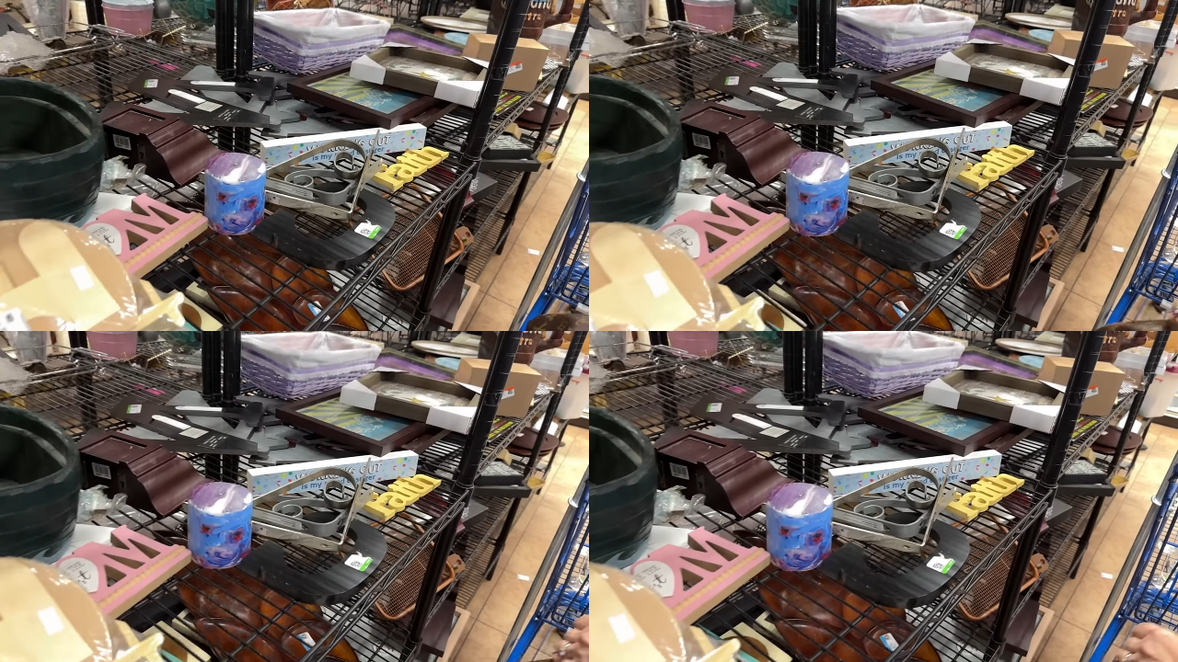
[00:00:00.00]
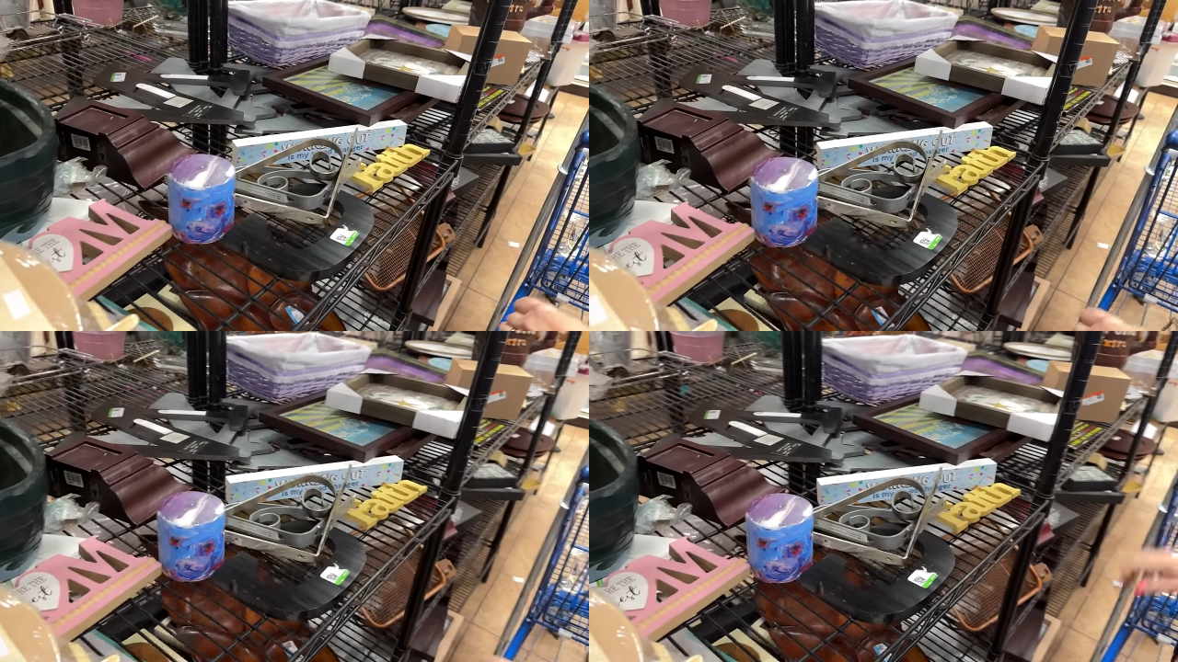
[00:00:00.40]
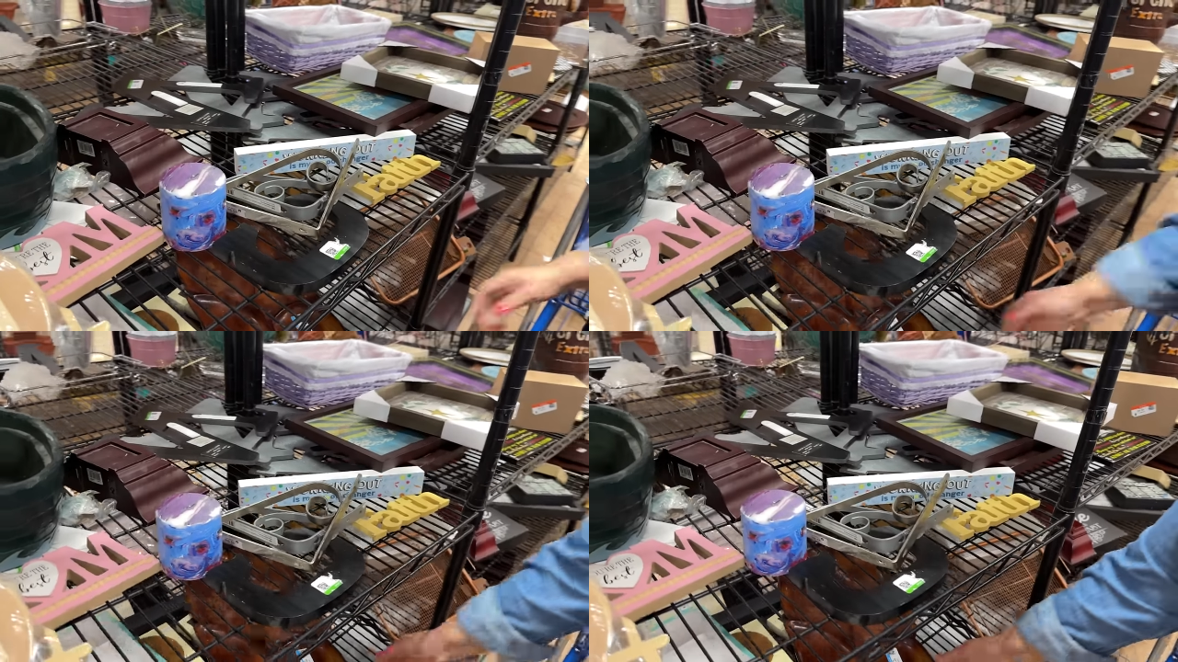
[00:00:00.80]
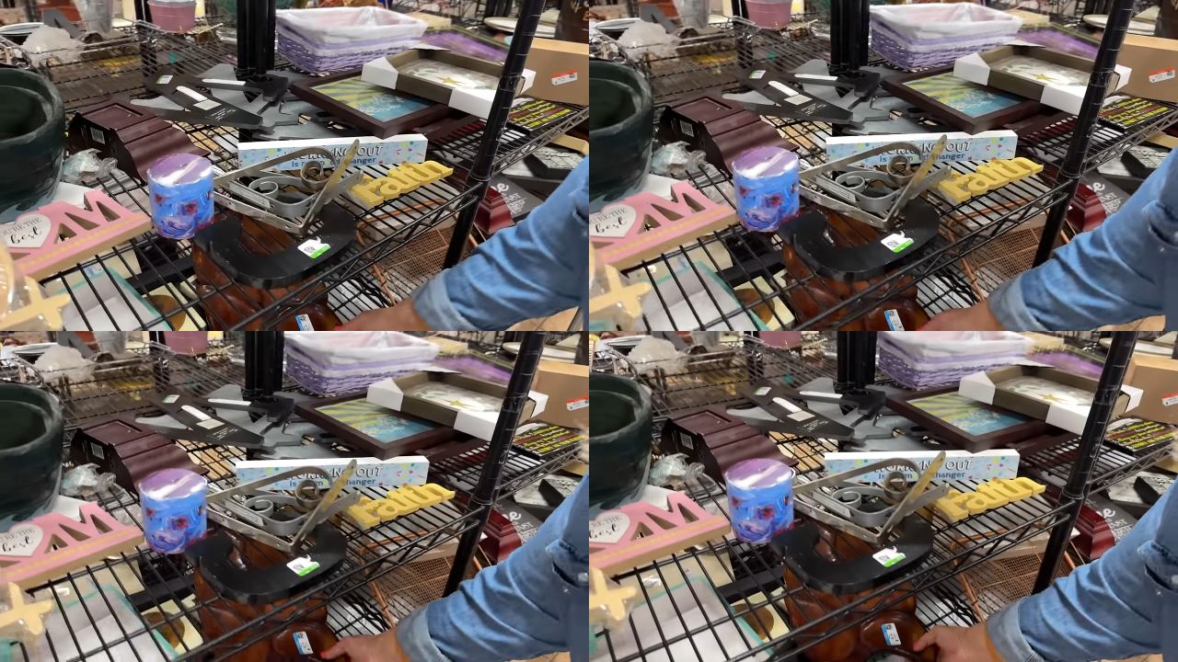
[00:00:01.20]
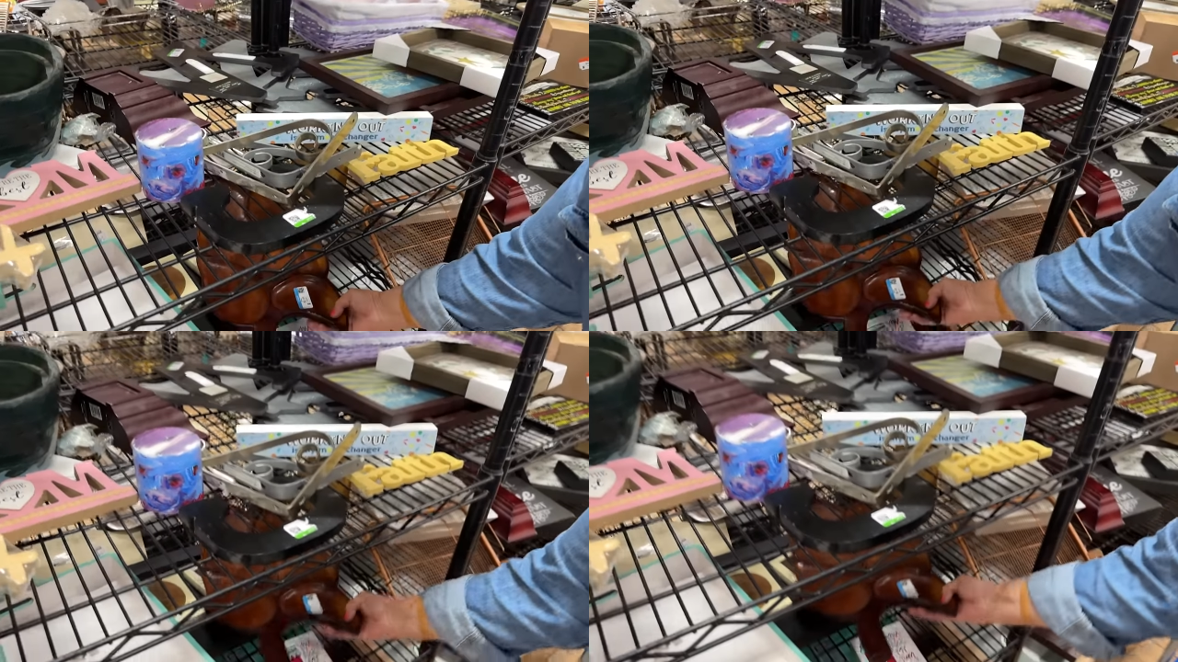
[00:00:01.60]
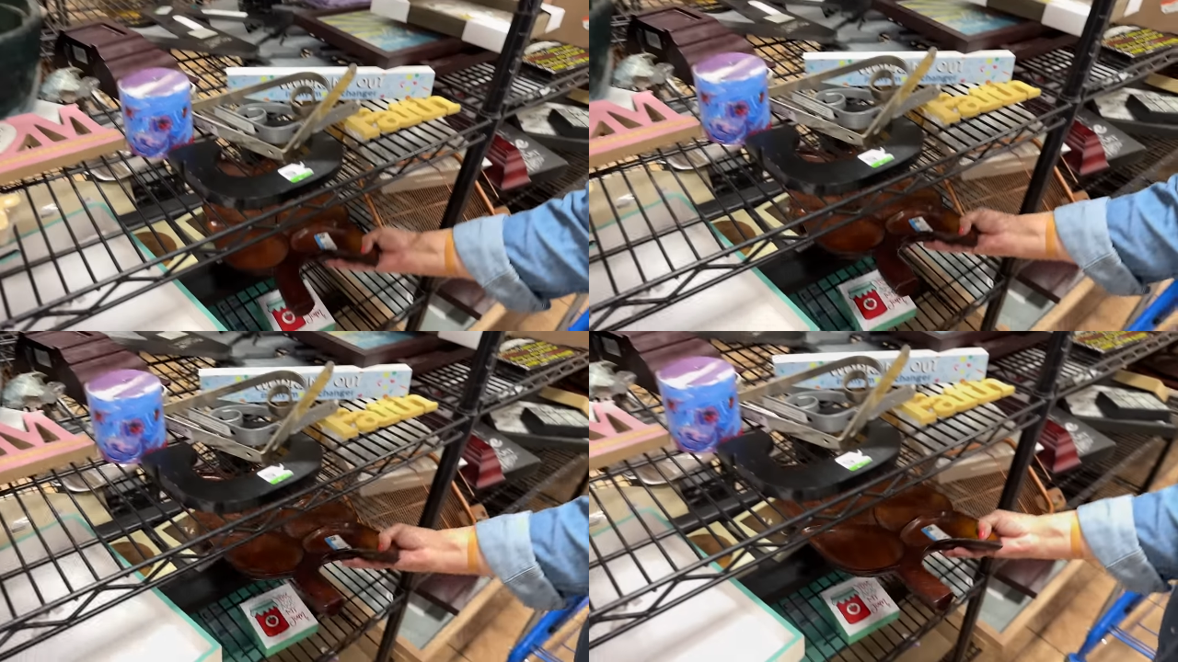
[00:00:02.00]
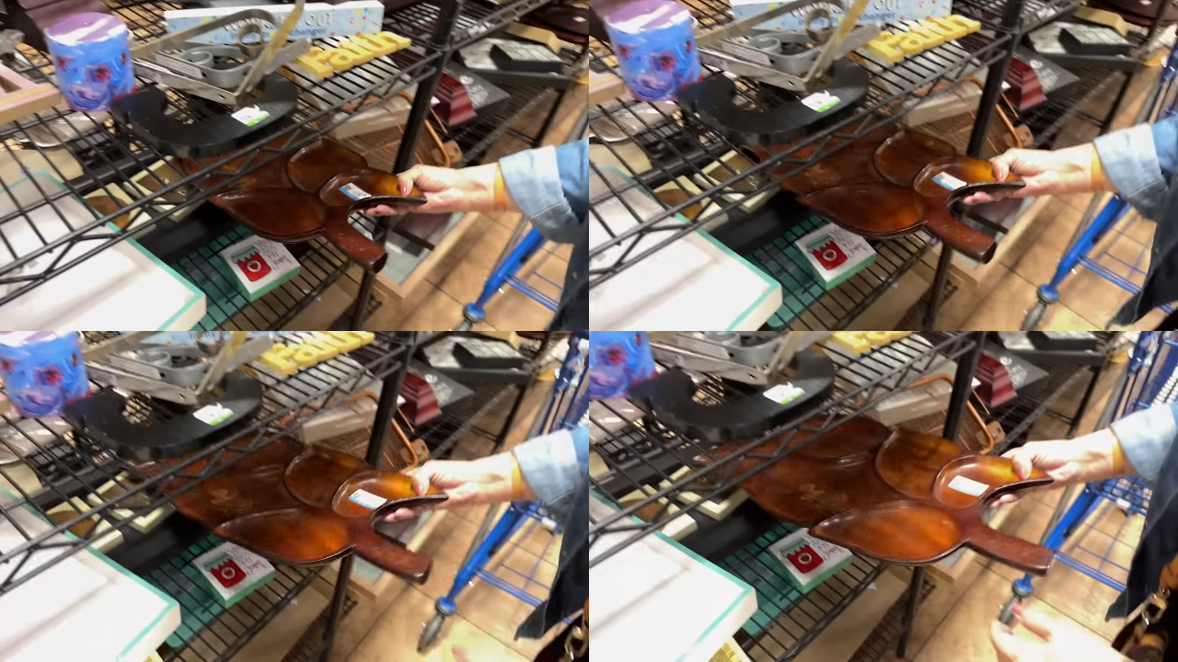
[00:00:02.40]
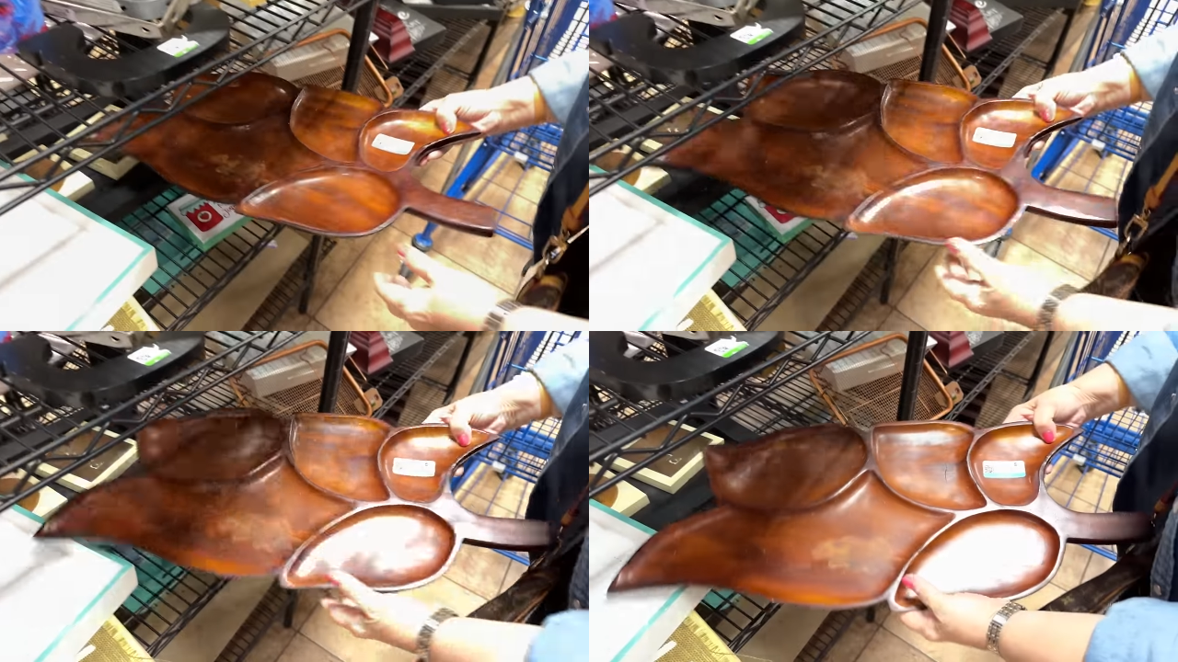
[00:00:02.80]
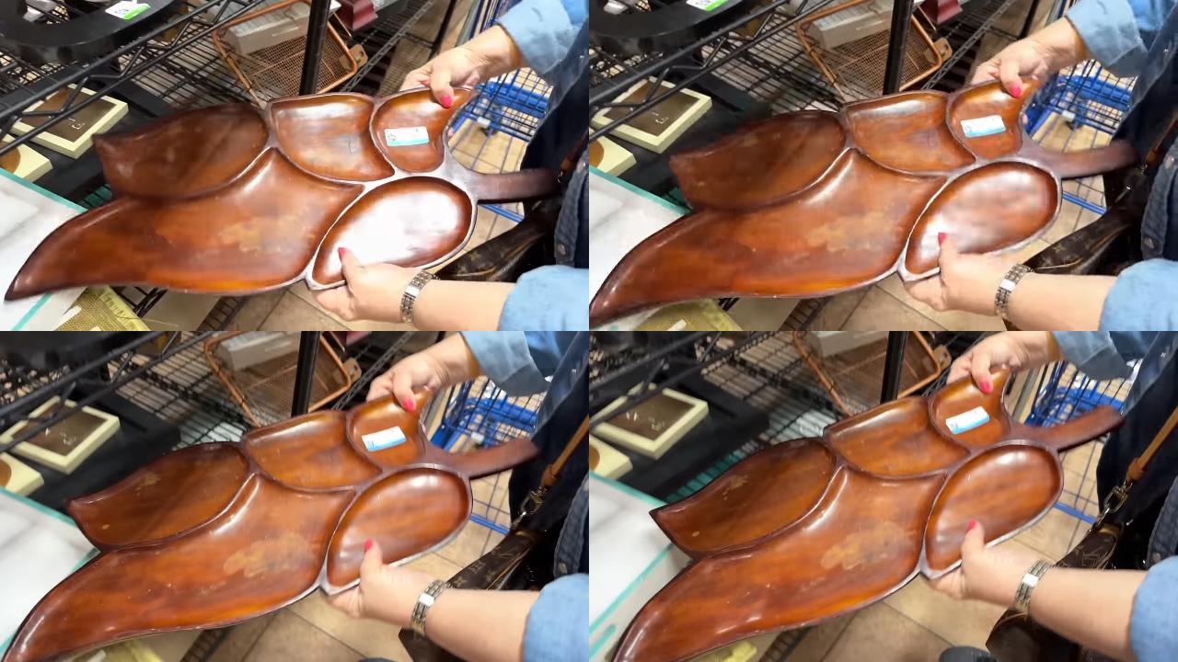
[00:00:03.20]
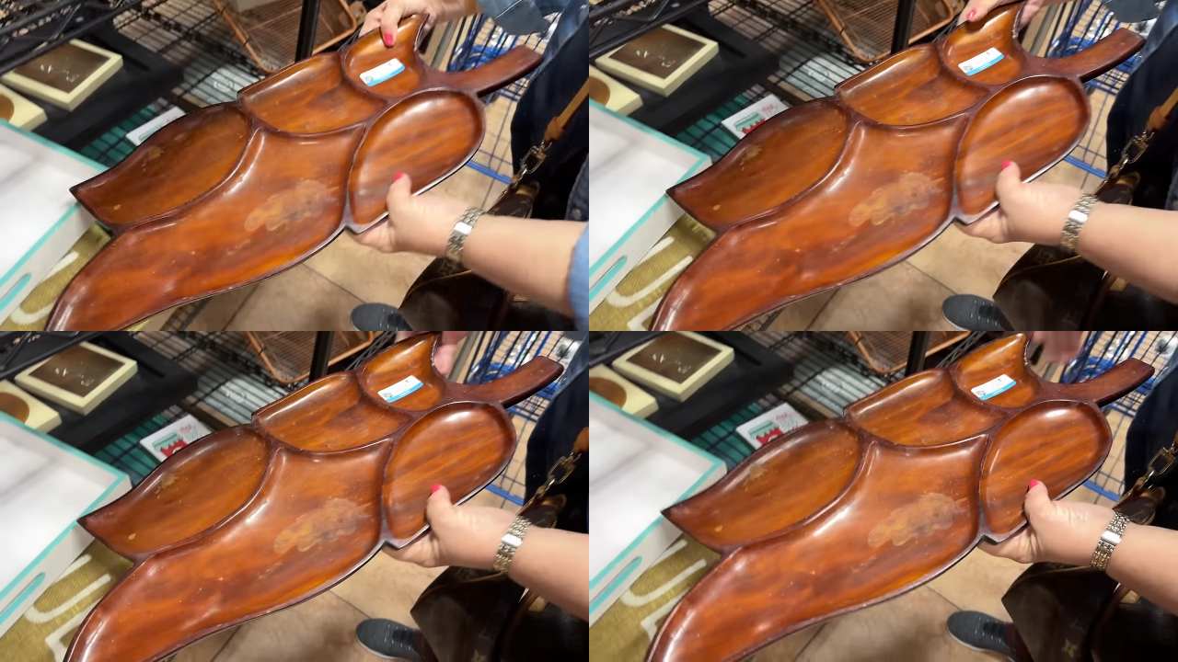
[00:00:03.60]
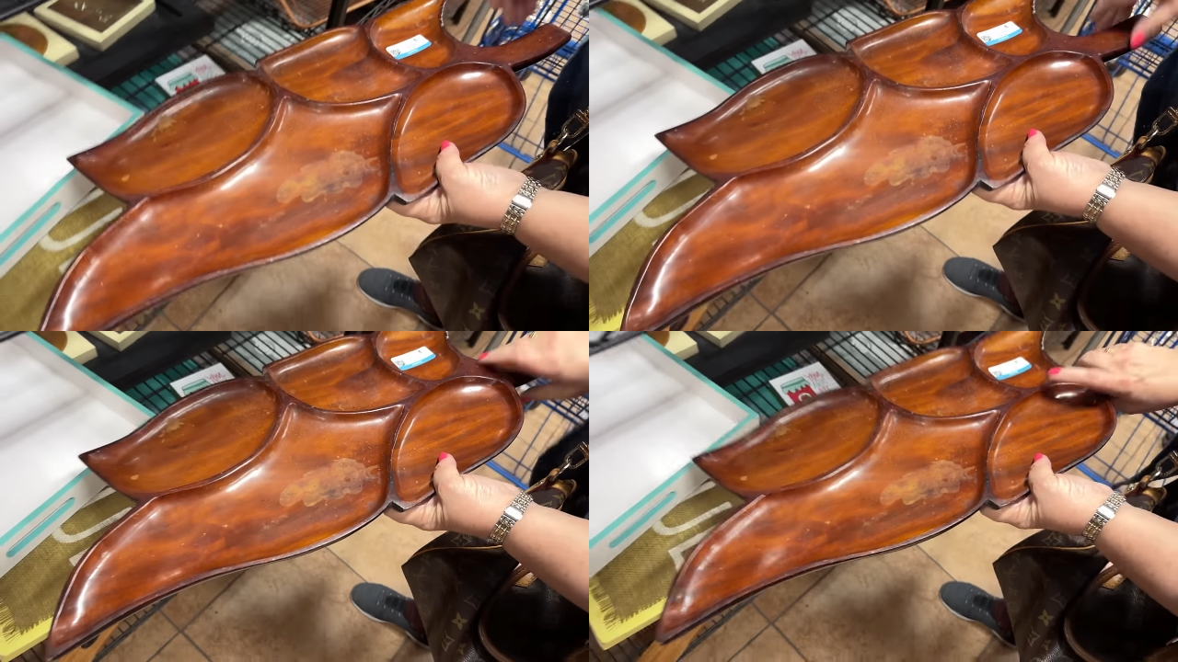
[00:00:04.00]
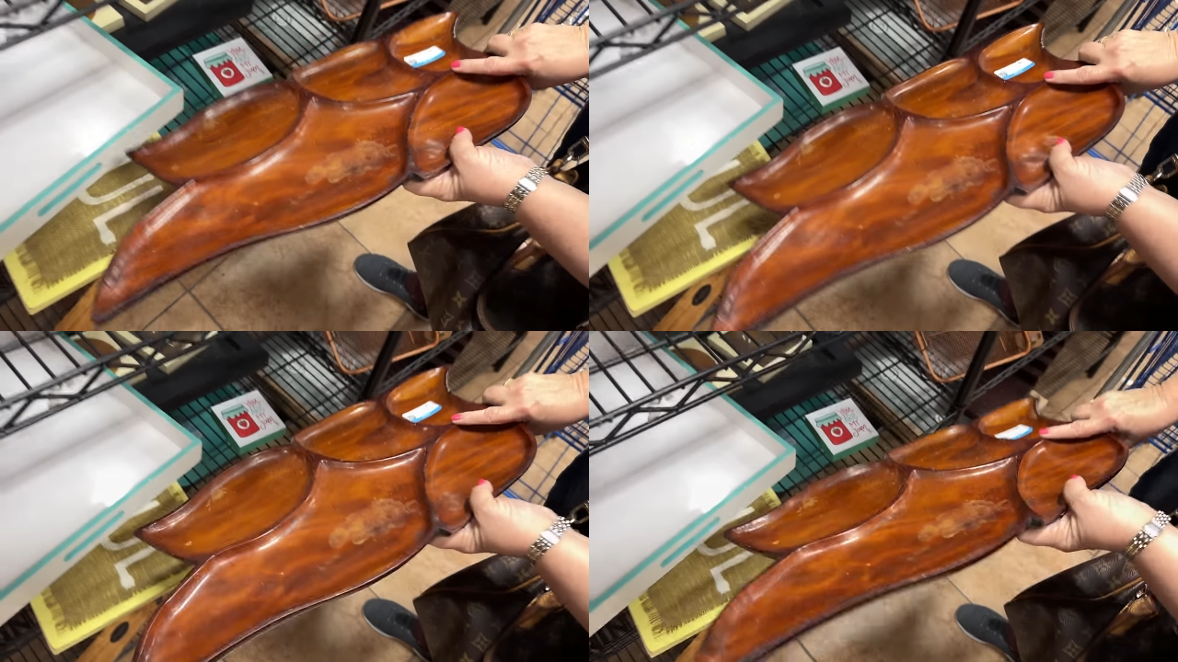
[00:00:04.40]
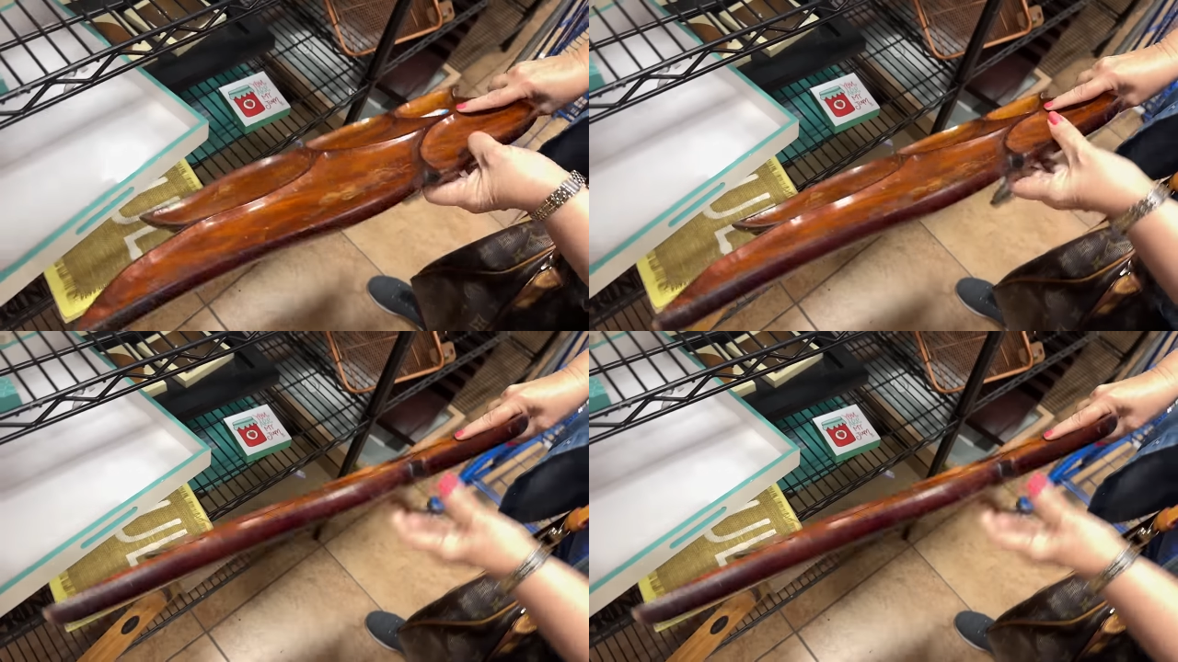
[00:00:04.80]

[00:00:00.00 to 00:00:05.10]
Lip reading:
Nobody's mouth can be seen.